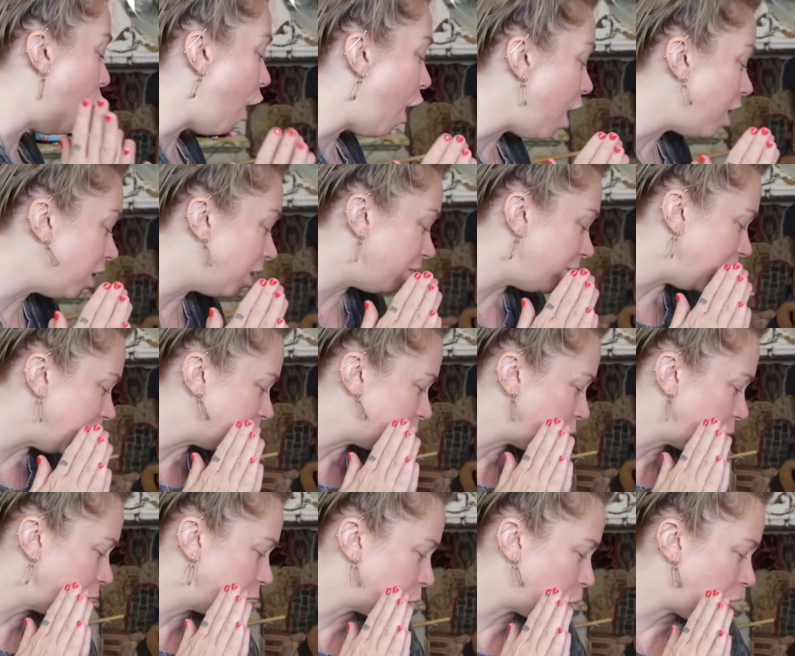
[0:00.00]
all of these
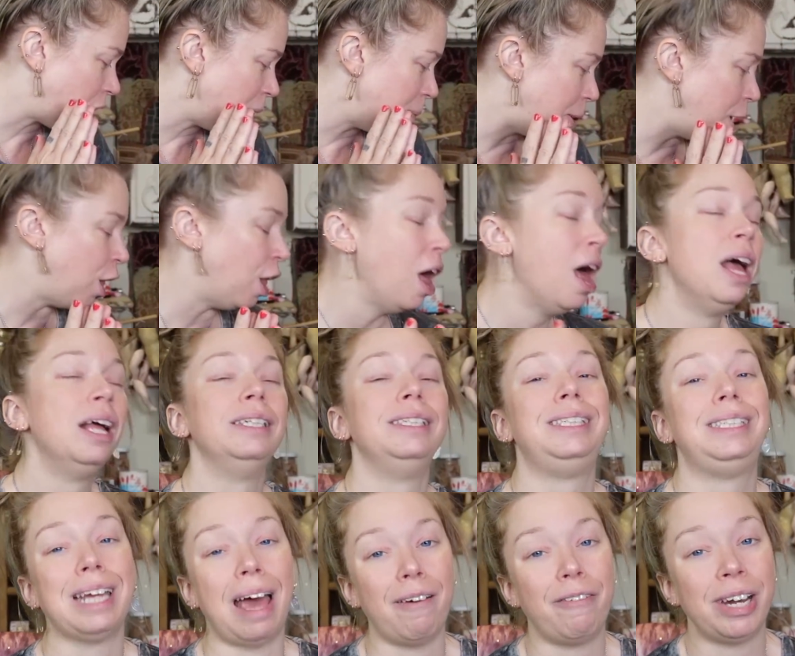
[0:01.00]
are adorable.
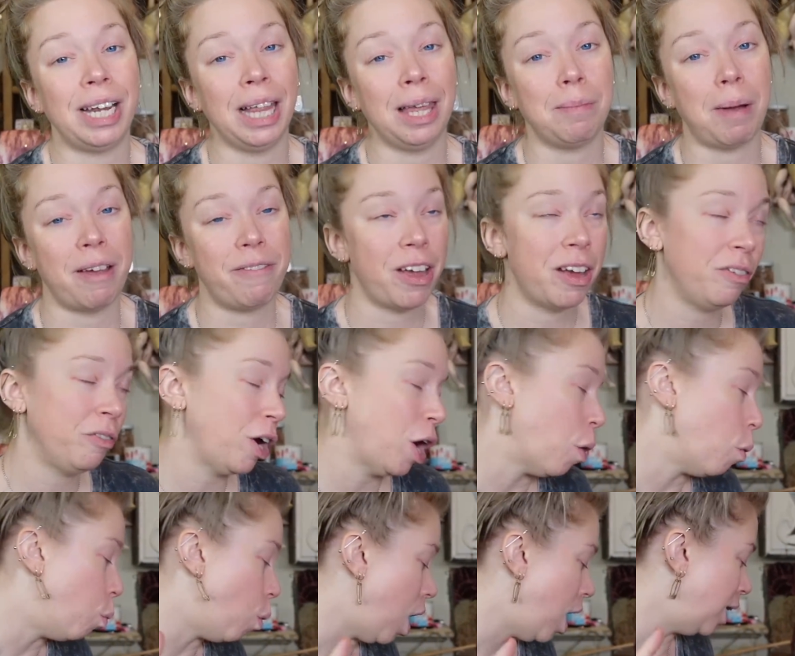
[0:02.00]
Definitely my
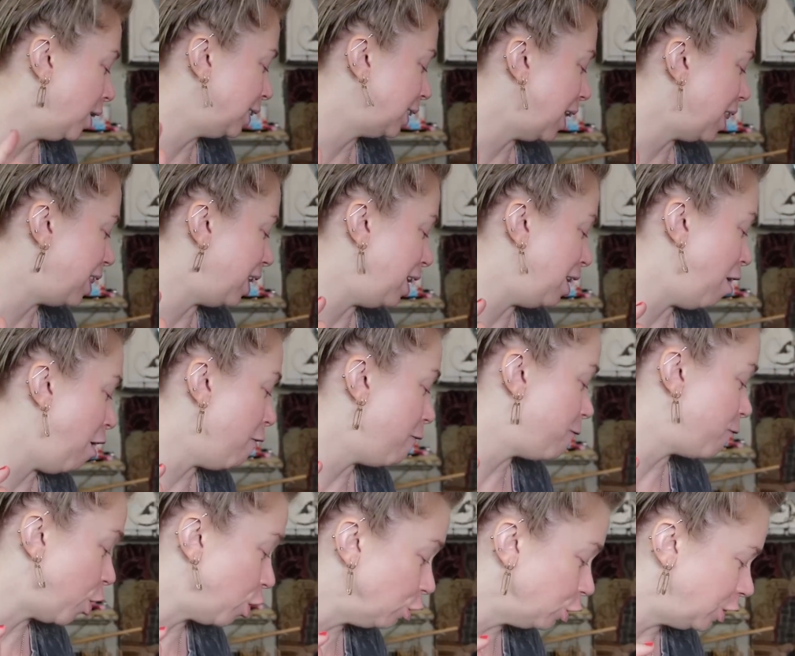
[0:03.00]
favorite was the
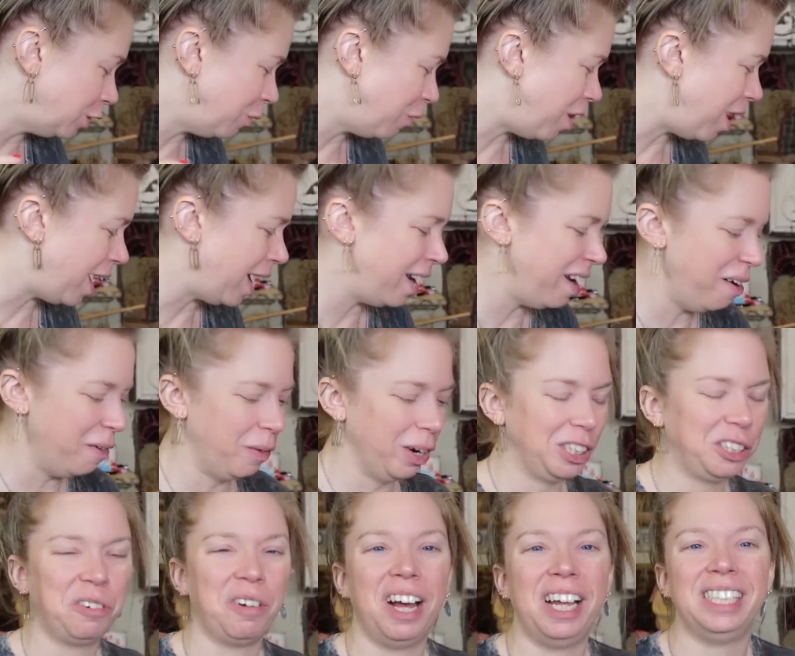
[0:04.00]
first one,
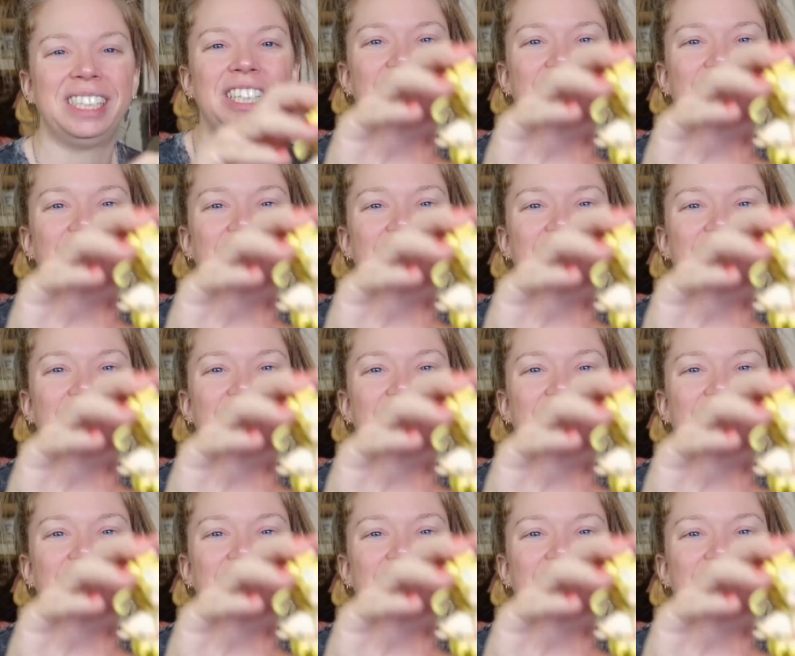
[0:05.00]
which was